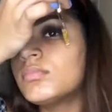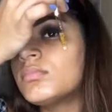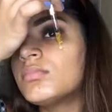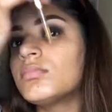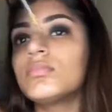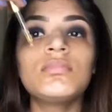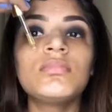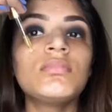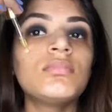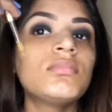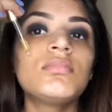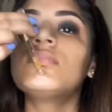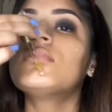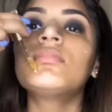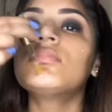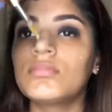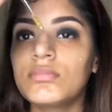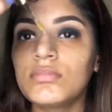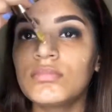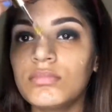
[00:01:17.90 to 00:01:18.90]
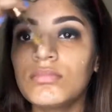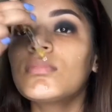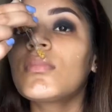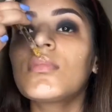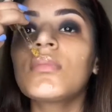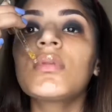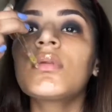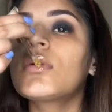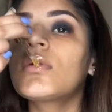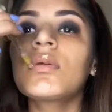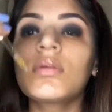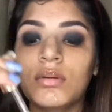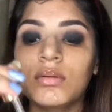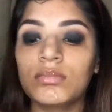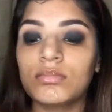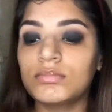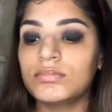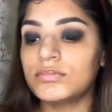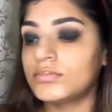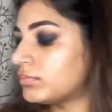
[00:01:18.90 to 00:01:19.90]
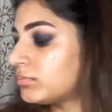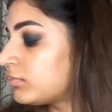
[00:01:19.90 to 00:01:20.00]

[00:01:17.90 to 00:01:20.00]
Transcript: with Indulger Rose Gold Oil, which